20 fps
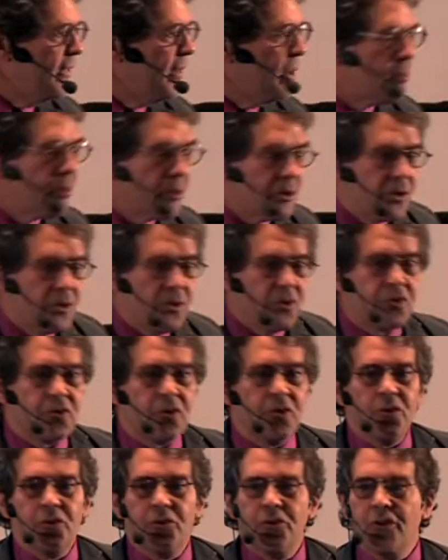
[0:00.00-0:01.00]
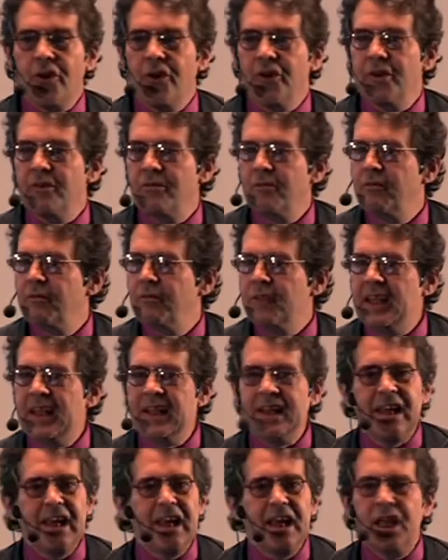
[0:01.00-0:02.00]
and the producers started
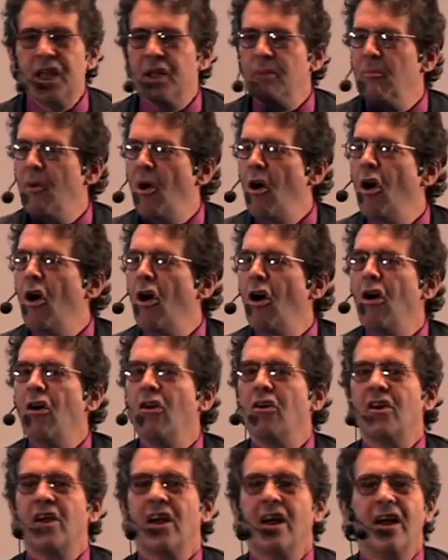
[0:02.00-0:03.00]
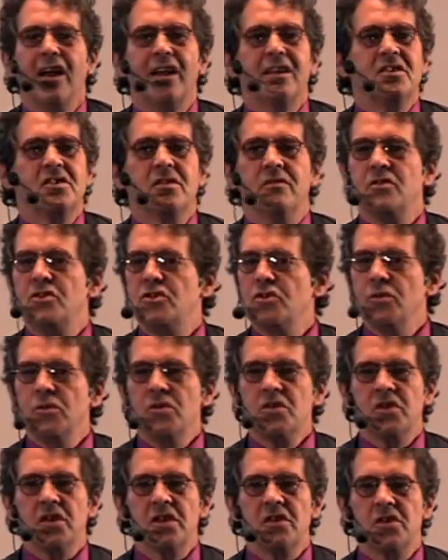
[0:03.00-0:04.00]
feeding him all kinds of
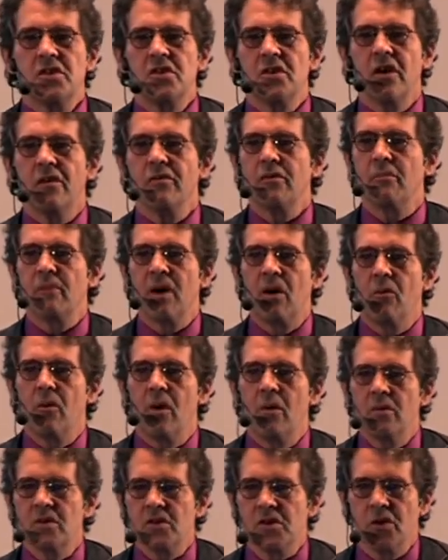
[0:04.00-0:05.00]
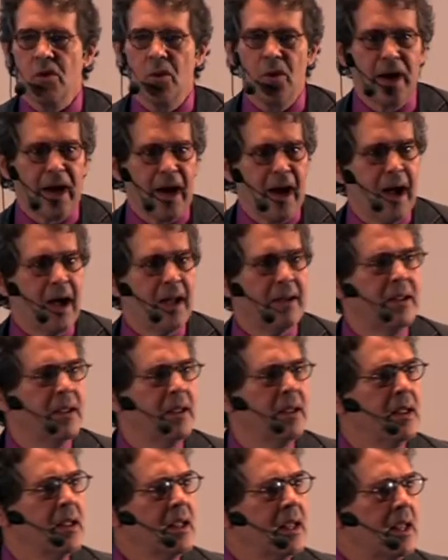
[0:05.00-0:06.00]
juicy stuff about what was going on.
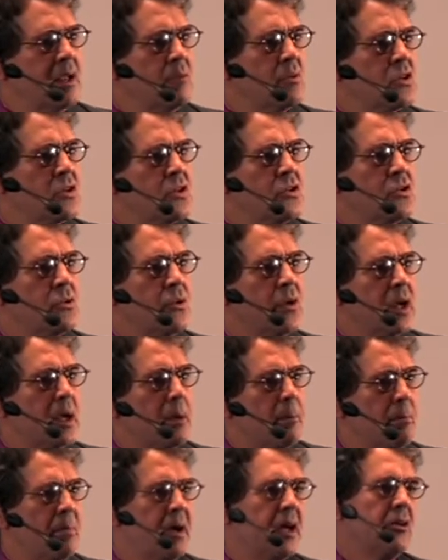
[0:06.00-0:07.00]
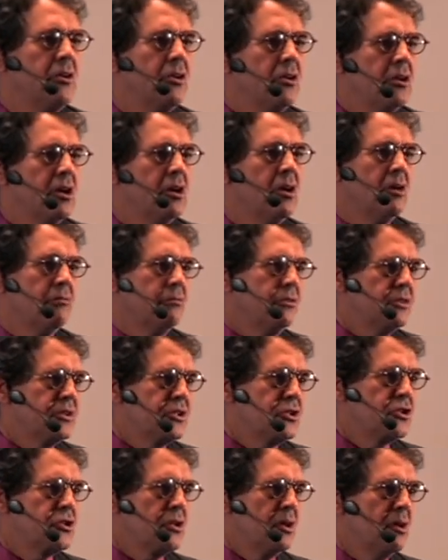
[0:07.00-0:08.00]
He was doing better
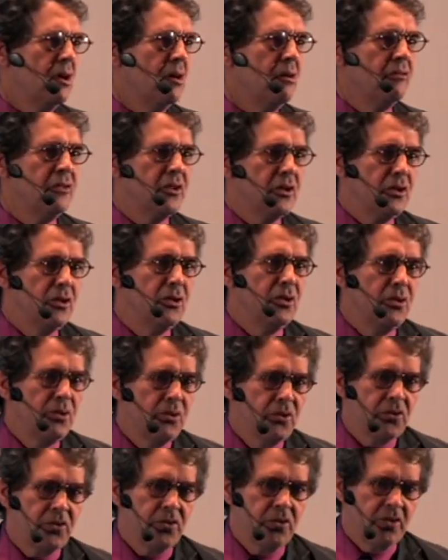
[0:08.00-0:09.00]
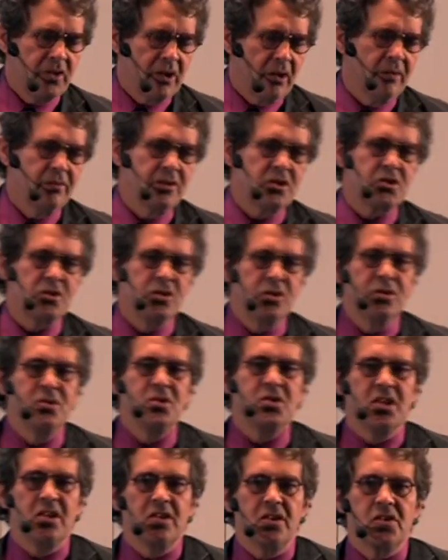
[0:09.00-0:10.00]
coverage of the news, television
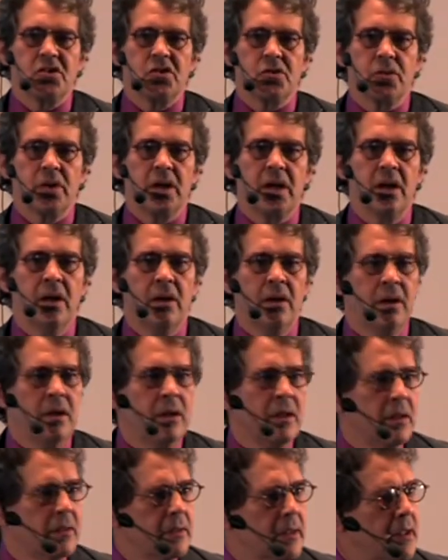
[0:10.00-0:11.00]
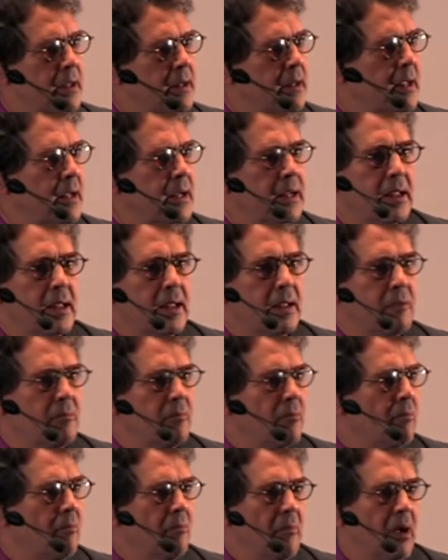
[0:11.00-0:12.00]
news industry, than any
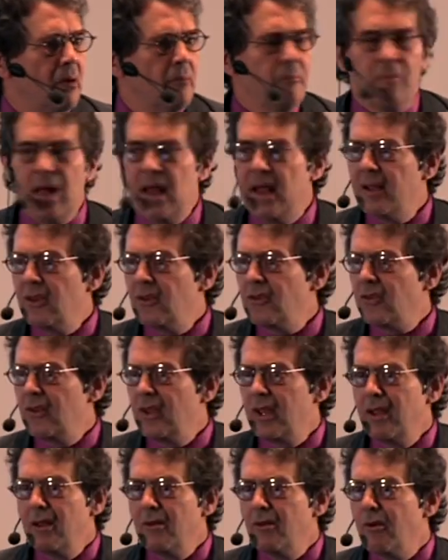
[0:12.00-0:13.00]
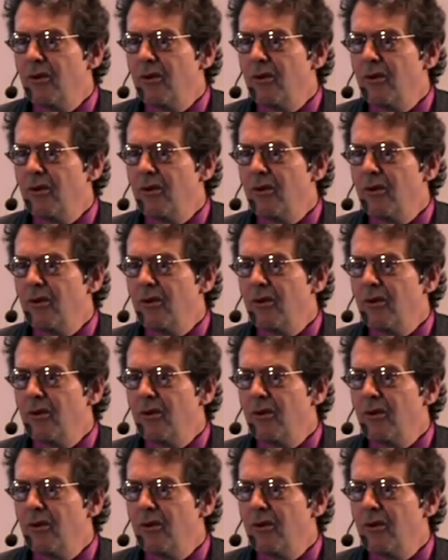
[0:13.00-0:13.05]
magazine